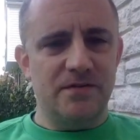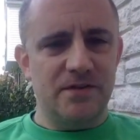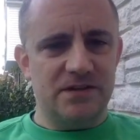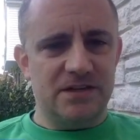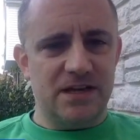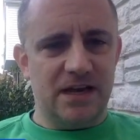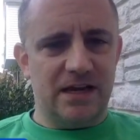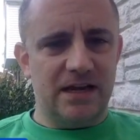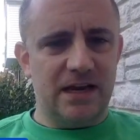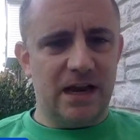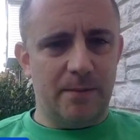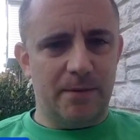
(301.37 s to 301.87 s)

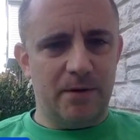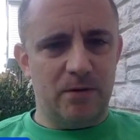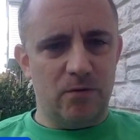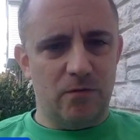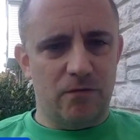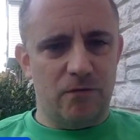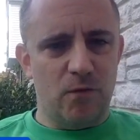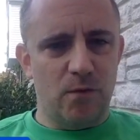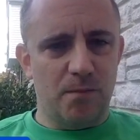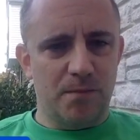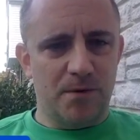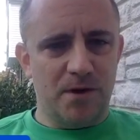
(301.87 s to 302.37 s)
are the members of
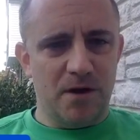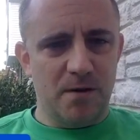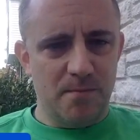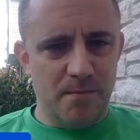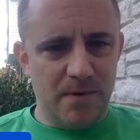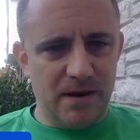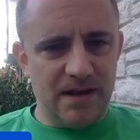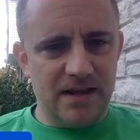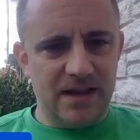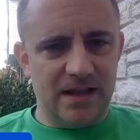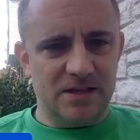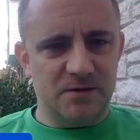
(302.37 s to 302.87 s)
this economic
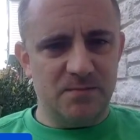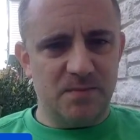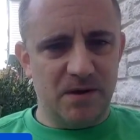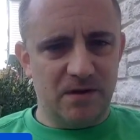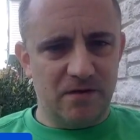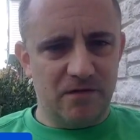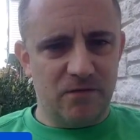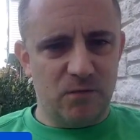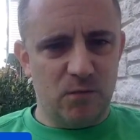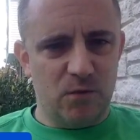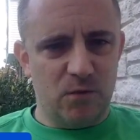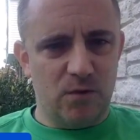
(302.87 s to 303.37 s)
reform
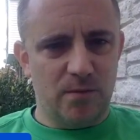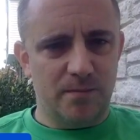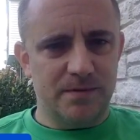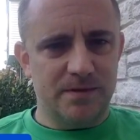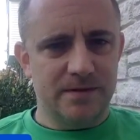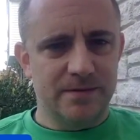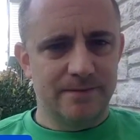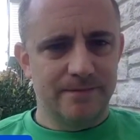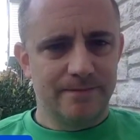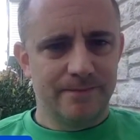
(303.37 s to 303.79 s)
committee that's being